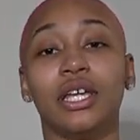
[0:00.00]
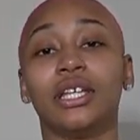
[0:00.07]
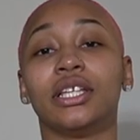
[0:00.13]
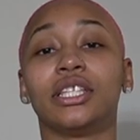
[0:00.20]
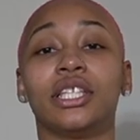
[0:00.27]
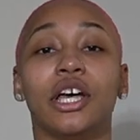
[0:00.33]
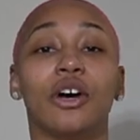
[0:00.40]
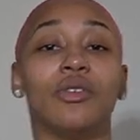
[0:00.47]

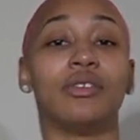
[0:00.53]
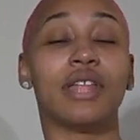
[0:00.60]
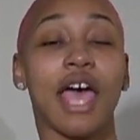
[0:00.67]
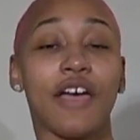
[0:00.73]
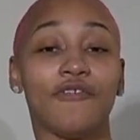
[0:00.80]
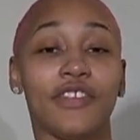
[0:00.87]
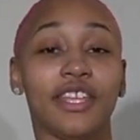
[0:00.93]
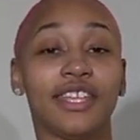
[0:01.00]
So
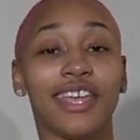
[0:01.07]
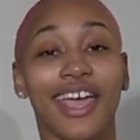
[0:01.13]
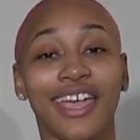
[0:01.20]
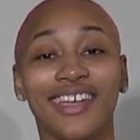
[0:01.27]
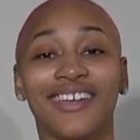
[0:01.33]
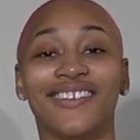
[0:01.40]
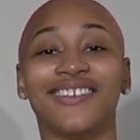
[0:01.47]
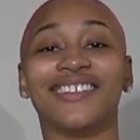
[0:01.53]
Daphne
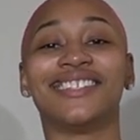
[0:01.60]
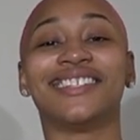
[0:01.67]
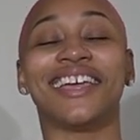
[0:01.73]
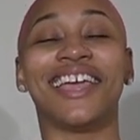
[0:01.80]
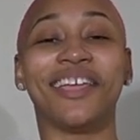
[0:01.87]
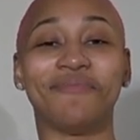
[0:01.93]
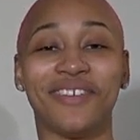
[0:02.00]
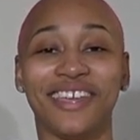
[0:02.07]
K
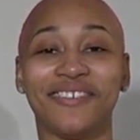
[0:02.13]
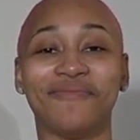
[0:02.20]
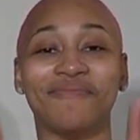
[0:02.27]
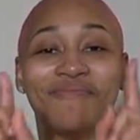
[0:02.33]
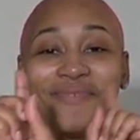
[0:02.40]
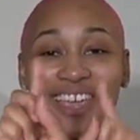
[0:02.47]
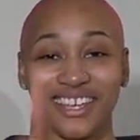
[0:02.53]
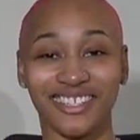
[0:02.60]
Entertainment,
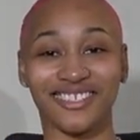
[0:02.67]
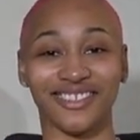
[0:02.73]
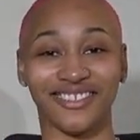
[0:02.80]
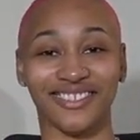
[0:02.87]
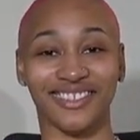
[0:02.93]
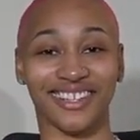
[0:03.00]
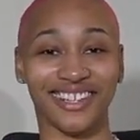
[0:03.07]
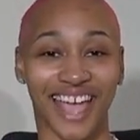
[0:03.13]
make sure
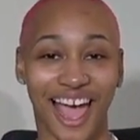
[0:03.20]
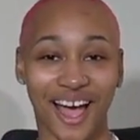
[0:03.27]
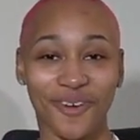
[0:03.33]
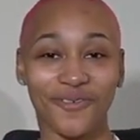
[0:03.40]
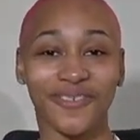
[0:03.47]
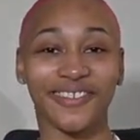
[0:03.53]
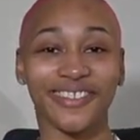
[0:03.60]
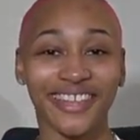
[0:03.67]
you look
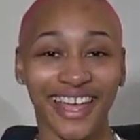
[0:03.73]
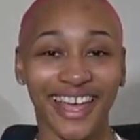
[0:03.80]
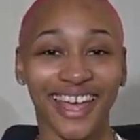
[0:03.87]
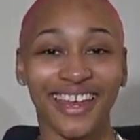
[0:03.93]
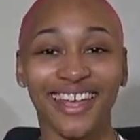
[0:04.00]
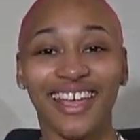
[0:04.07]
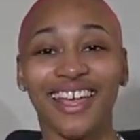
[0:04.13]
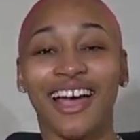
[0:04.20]
out for
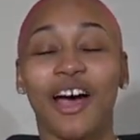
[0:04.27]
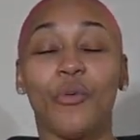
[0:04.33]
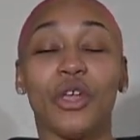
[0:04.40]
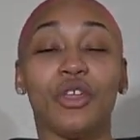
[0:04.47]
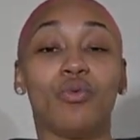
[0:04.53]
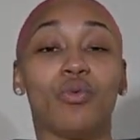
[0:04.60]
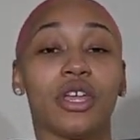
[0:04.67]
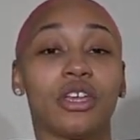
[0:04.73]
that.
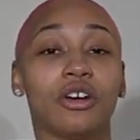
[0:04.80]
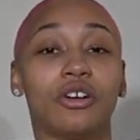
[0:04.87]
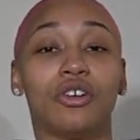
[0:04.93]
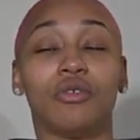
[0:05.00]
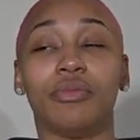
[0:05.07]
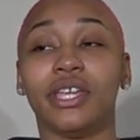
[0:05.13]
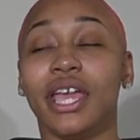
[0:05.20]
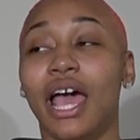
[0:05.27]
We
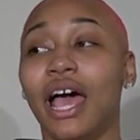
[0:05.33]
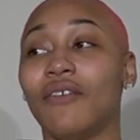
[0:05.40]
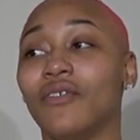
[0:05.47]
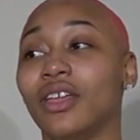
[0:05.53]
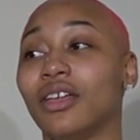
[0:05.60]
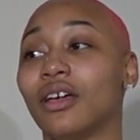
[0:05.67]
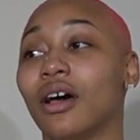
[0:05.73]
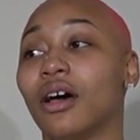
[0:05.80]
will be
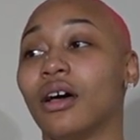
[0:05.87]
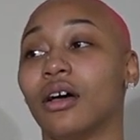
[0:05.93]
having